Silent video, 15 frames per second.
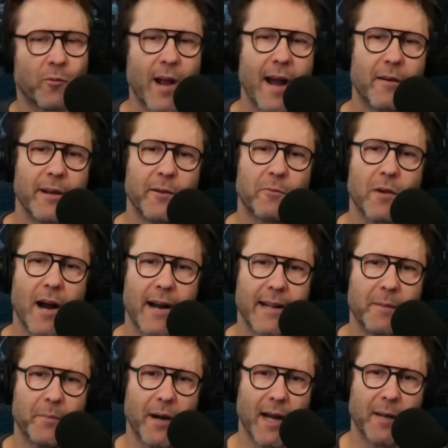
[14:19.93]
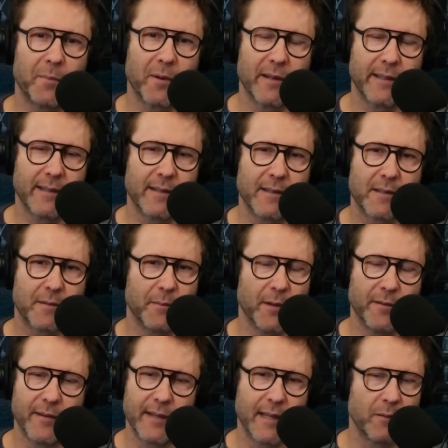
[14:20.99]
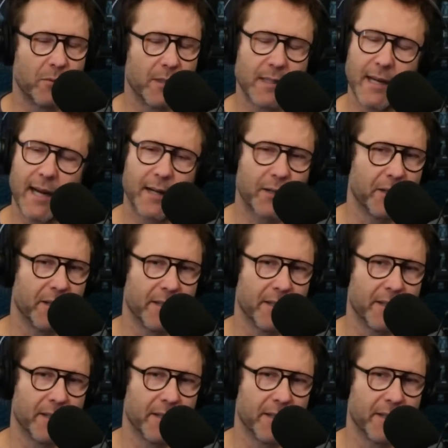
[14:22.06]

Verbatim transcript: Roddy Piper, I did this movie that was not